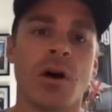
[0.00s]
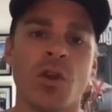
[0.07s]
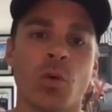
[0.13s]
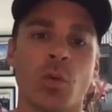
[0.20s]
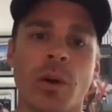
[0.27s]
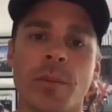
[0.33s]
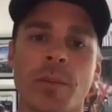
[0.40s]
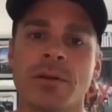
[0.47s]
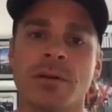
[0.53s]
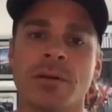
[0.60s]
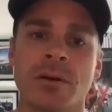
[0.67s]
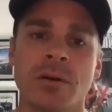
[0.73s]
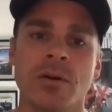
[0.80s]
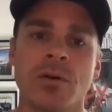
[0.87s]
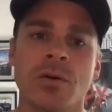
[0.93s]
other women
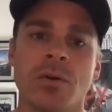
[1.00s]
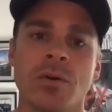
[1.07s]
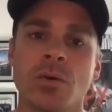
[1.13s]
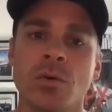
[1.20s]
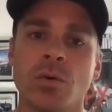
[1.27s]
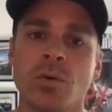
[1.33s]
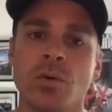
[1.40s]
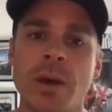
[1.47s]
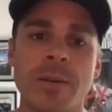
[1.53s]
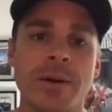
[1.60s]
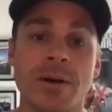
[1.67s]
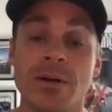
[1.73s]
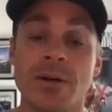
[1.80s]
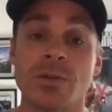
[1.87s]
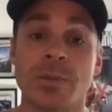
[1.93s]
who
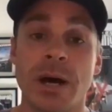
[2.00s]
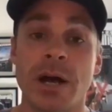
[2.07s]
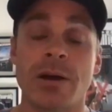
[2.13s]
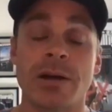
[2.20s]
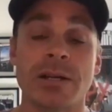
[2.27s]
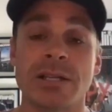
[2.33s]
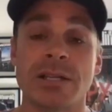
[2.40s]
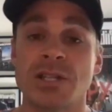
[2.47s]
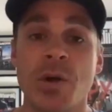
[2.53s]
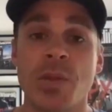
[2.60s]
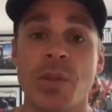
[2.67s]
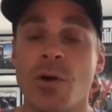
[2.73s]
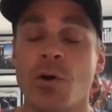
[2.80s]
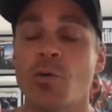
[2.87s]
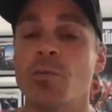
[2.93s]
maybe are aspiring to
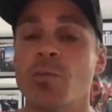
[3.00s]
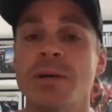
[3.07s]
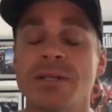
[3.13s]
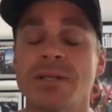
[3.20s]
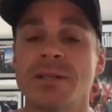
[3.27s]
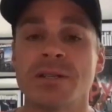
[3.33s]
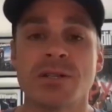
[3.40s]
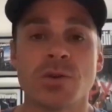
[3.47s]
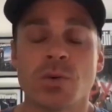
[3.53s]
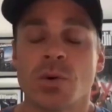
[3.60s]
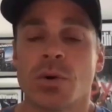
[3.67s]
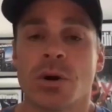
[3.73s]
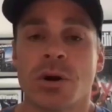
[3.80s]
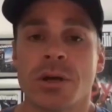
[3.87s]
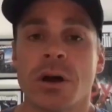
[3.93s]
start their own business, or
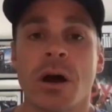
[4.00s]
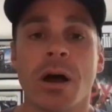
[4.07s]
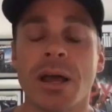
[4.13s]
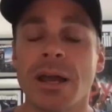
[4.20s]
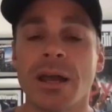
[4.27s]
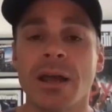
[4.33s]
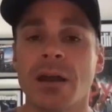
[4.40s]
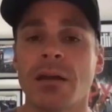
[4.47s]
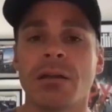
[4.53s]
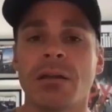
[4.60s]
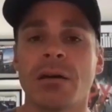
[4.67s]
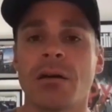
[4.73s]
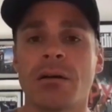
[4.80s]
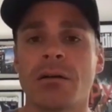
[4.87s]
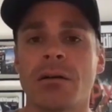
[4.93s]
who are young, getting into
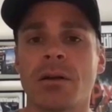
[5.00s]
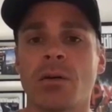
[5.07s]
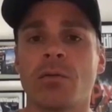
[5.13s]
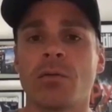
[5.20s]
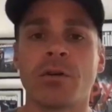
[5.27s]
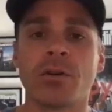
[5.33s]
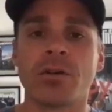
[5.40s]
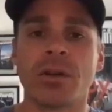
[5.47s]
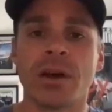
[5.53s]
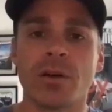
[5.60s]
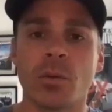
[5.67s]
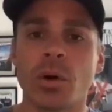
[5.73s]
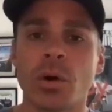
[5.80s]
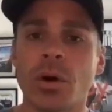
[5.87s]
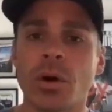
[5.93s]
their, first line
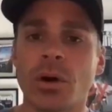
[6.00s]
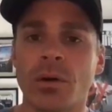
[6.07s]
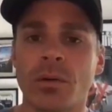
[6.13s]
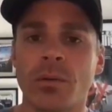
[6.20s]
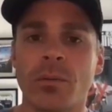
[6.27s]
of work?